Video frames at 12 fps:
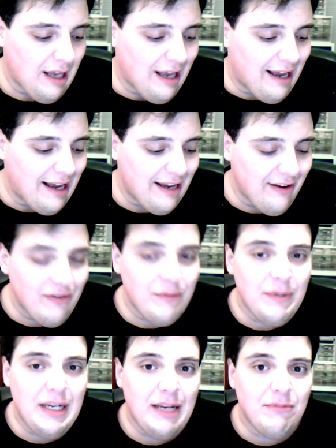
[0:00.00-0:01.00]
I haven't
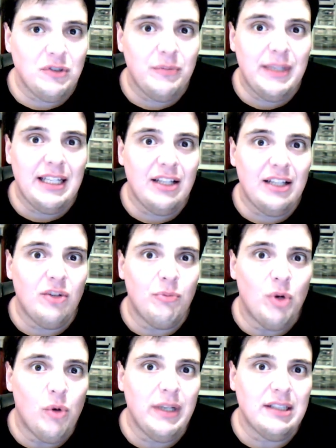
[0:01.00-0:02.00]
been able to be in the
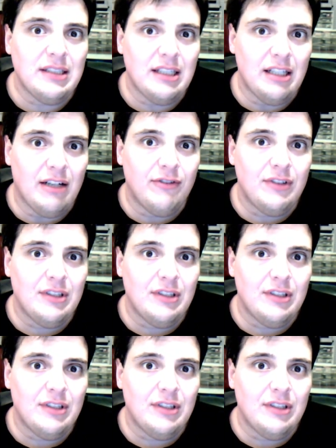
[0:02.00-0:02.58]
moment enough